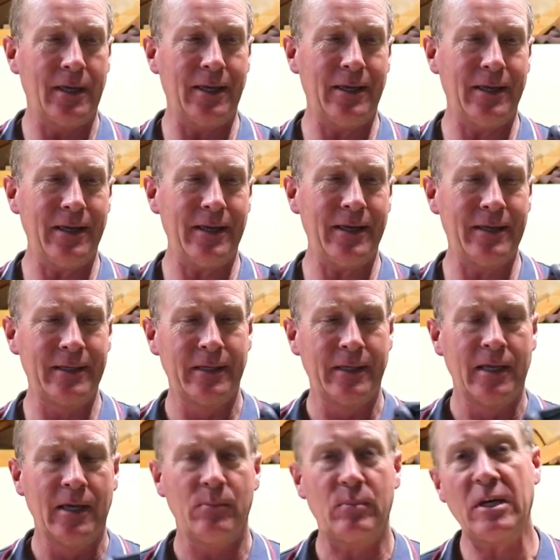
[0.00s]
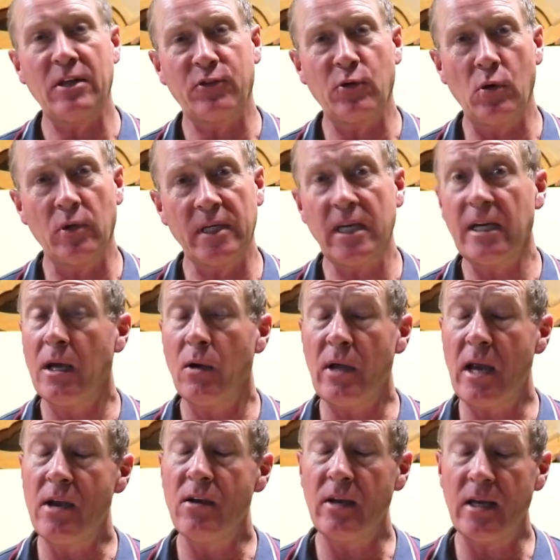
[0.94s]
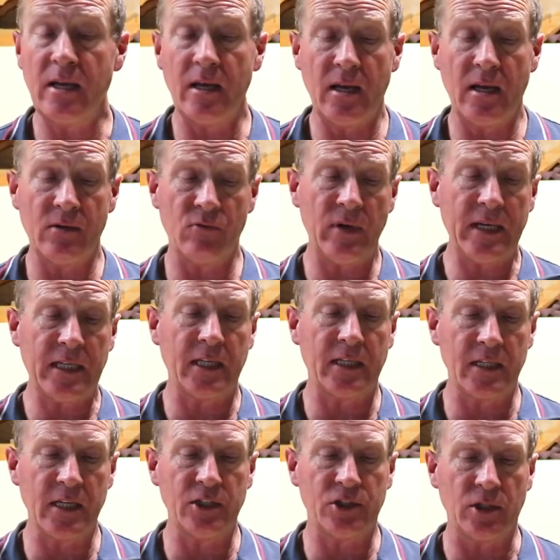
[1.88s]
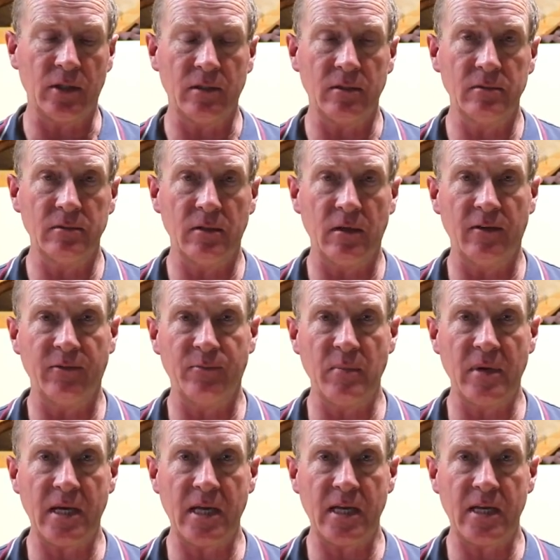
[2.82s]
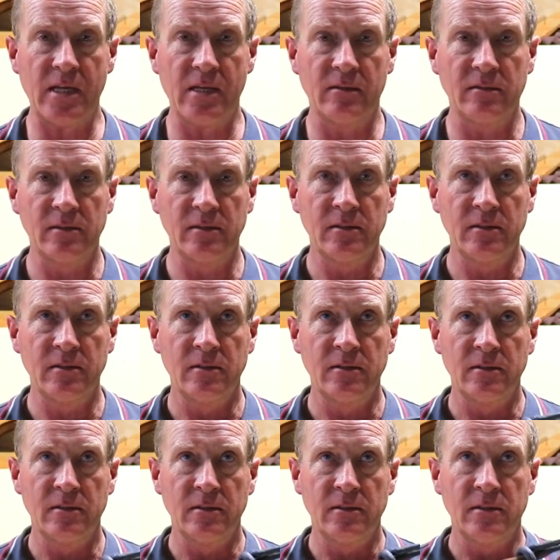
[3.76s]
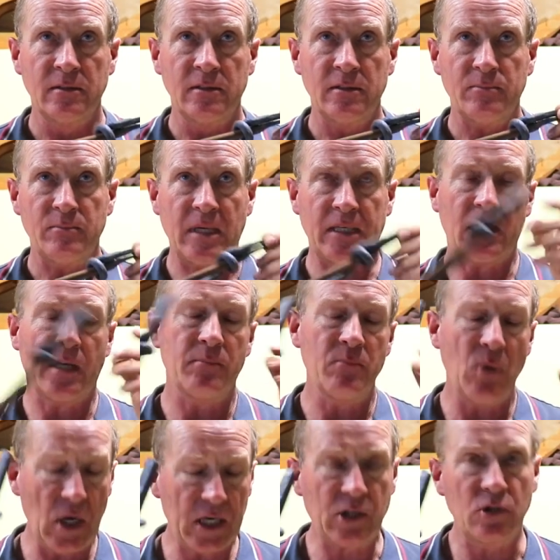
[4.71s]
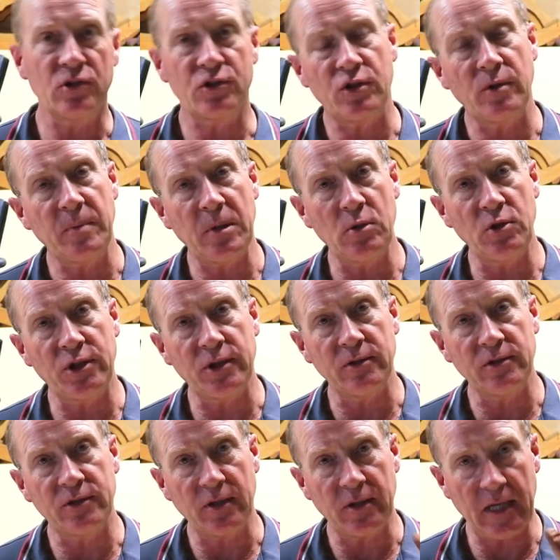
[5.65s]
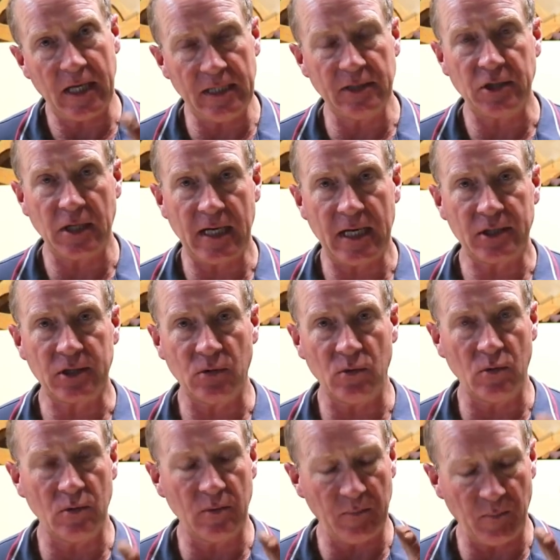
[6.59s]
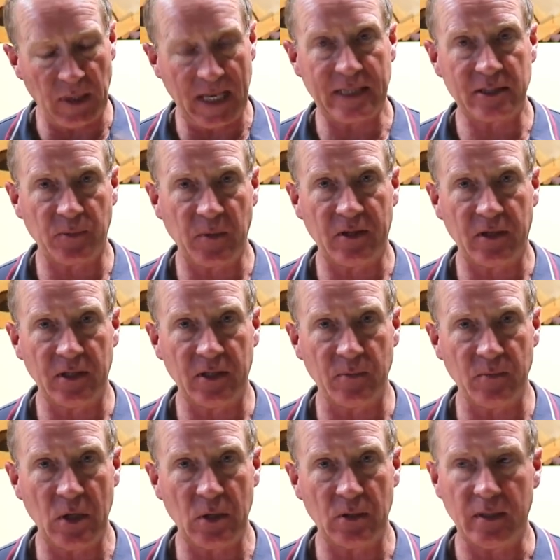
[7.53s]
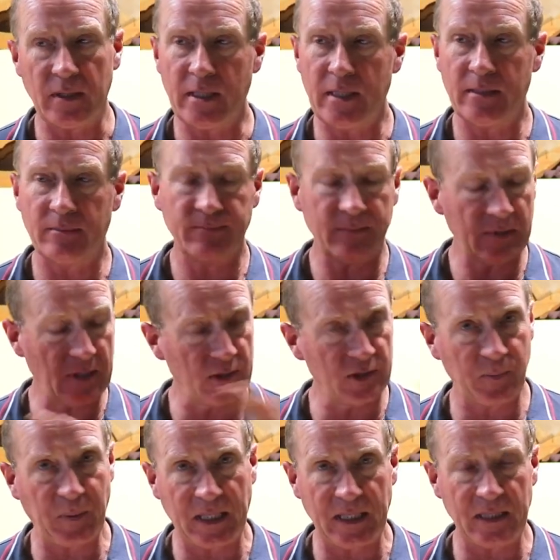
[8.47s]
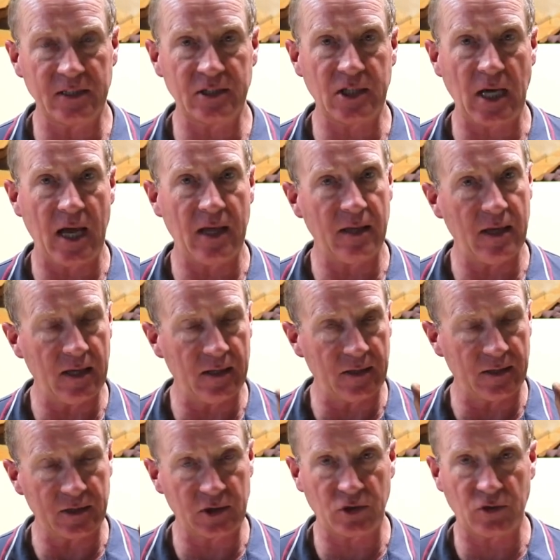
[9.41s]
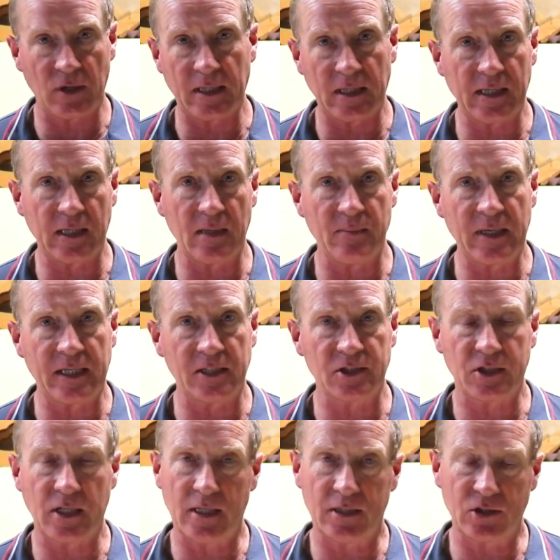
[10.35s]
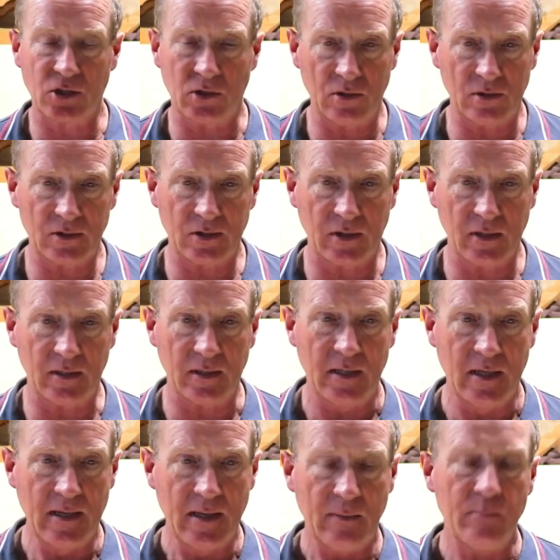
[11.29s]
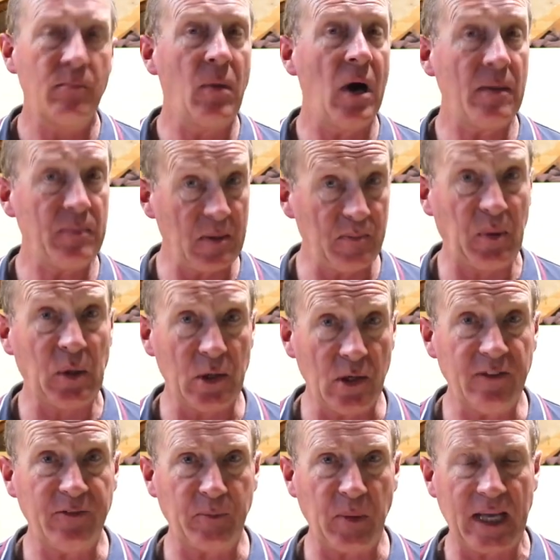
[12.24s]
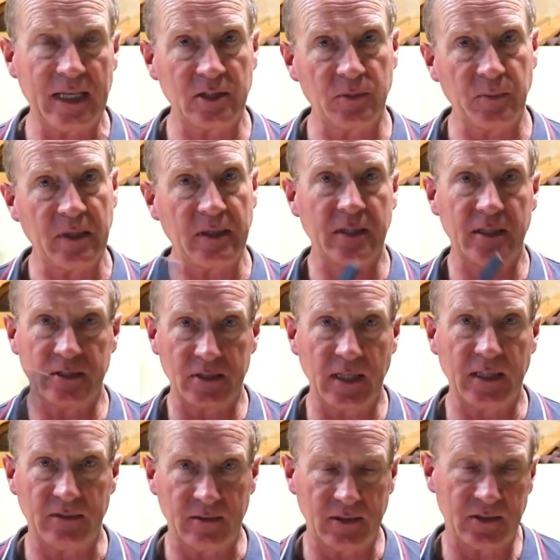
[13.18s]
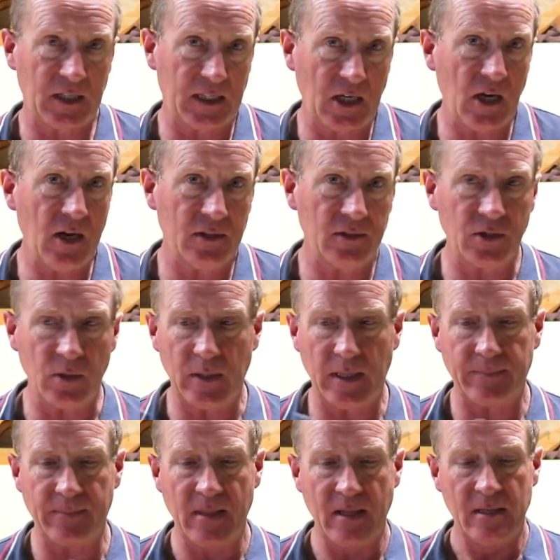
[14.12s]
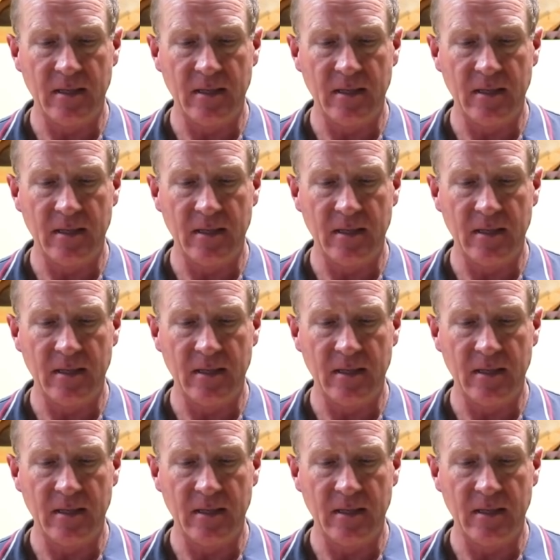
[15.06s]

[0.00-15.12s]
But I thought, you know, in recognition of me making my contribution to the international blacksmithing community, those beginners out there that are struggling to make a set of tongs that might be put off blacksmithing because they can't do it,